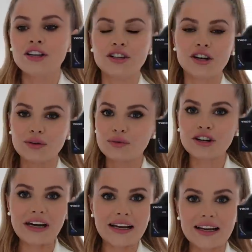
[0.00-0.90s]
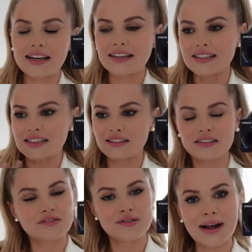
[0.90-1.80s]
you know, cricket and
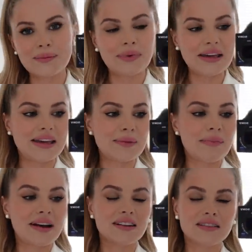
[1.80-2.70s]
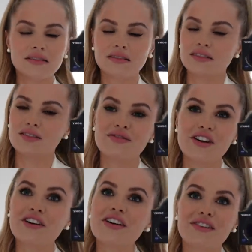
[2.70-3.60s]
rugby, but
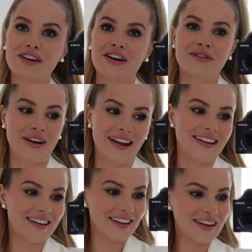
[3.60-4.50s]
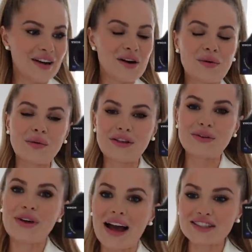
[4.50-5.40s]
very, very rarely will
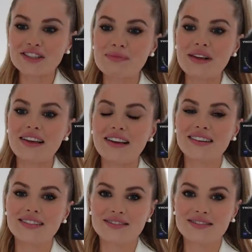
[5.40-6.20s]
you catch me